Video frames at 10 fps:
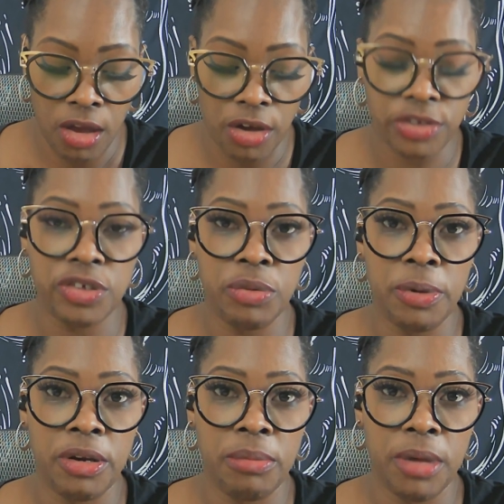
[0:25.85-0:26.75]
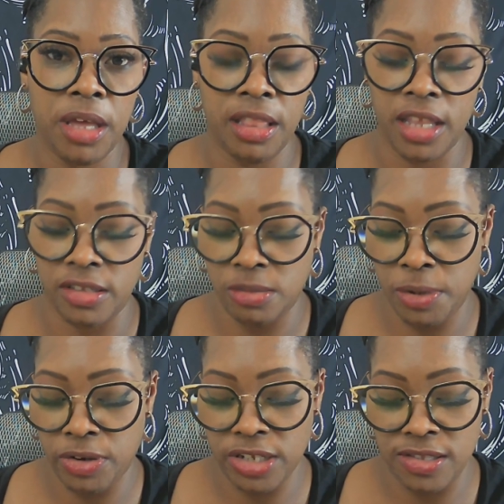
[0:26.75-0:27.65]
Also, bear in mind that
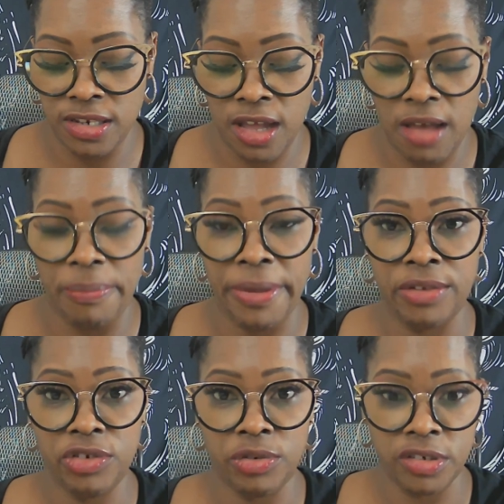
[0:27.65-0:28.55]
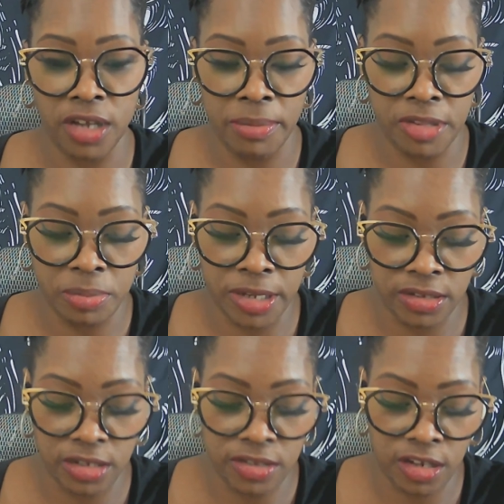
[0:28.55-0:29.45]
spirit is not bound to our time and space
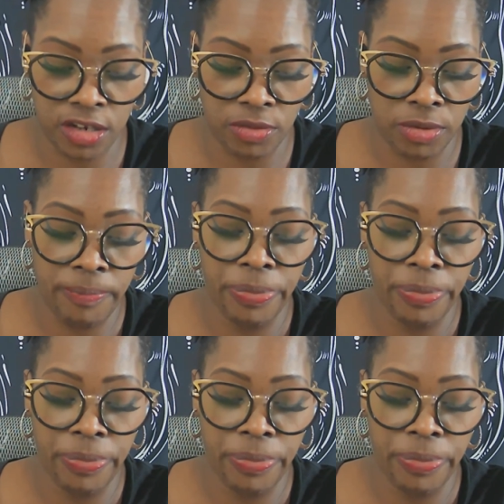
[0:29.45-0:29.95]
continuum.